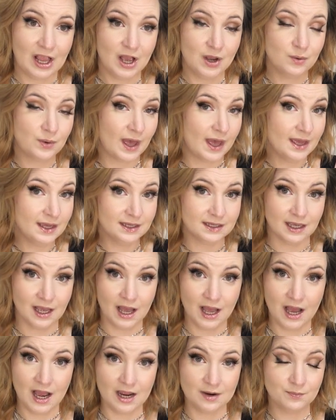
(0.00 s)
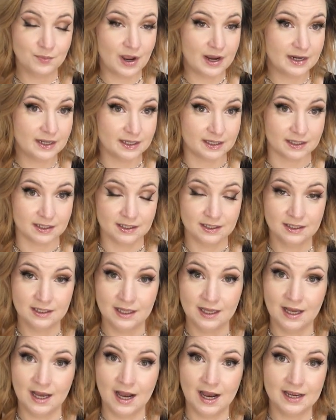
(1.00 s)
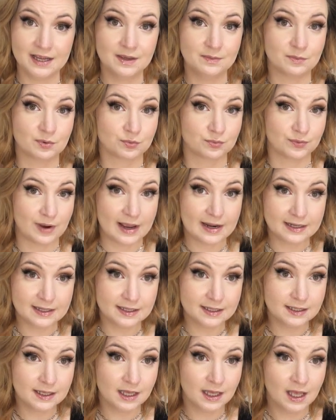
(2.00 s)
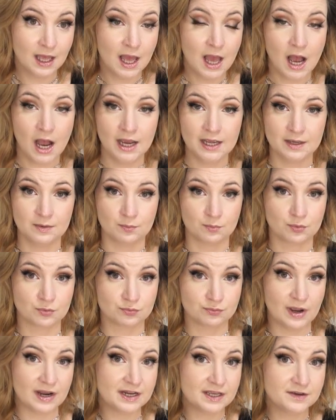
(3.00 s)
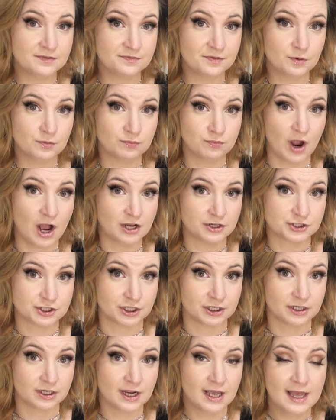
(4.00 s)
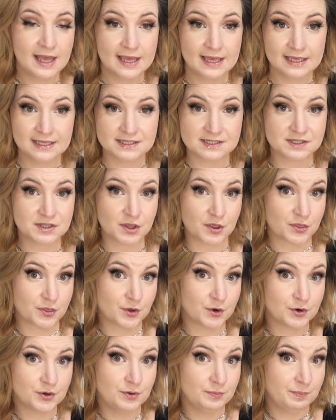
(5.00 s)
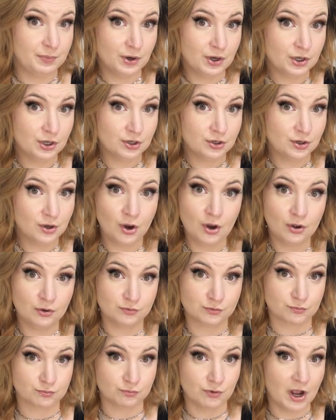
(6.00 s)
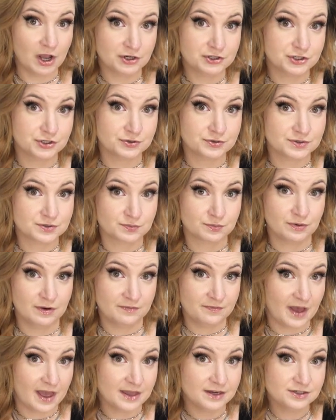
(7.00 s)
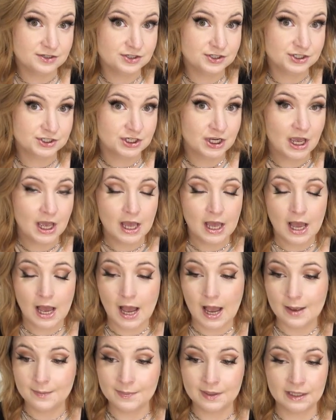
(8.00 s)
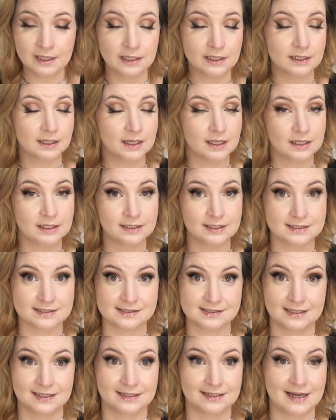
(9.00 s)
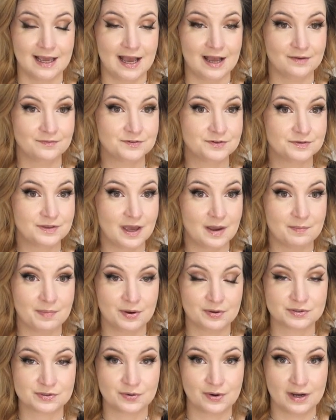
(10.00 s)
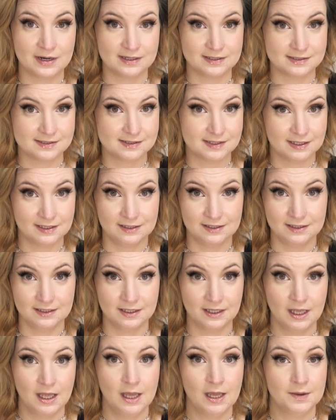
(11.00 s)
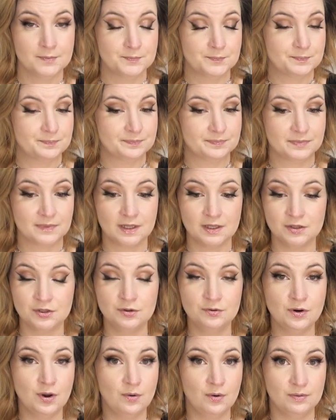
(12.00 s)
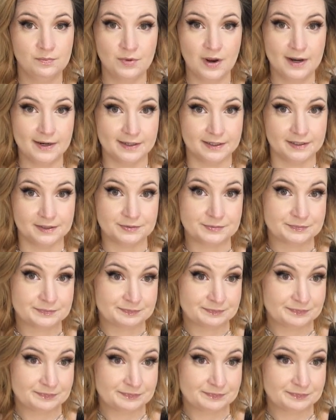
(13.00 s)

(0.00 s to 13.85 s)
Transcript: okay, I'm ready. I am ready. I am ready for Roger is the third book called Roger's Revenge. I mean, listen, after that post-credit scene, you know I'm ready.